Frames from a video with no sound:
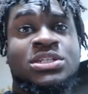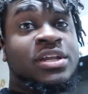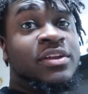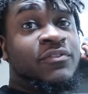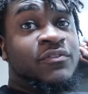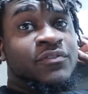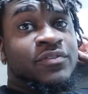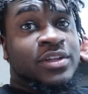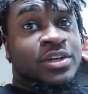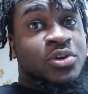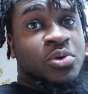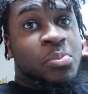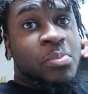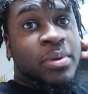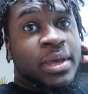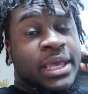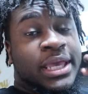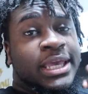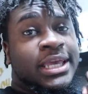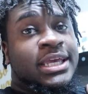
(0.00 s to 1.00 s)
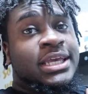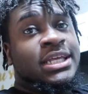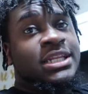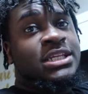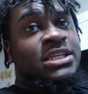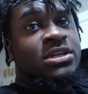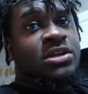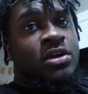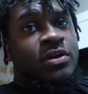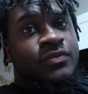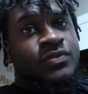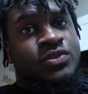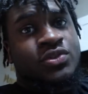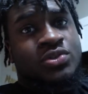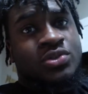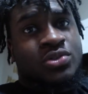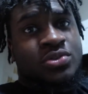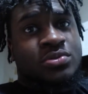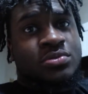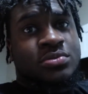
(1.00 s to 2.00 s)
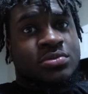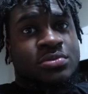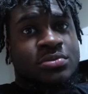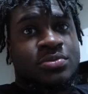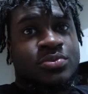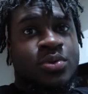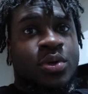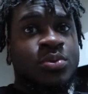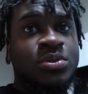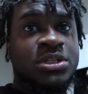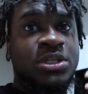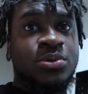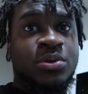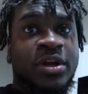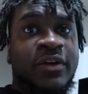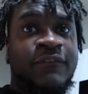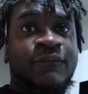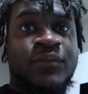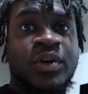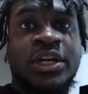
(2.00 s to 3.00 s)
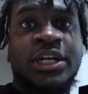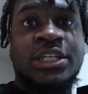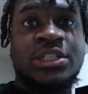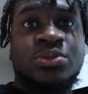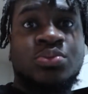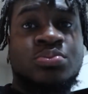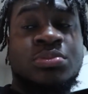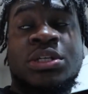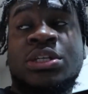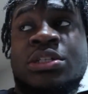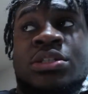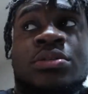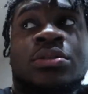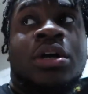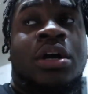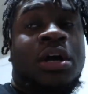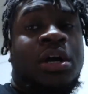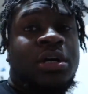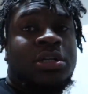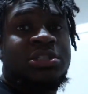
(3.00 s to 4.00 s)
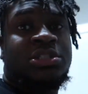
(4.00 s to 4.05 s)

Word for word: didn't film any of, you know, what we did with our friends. Me and uh,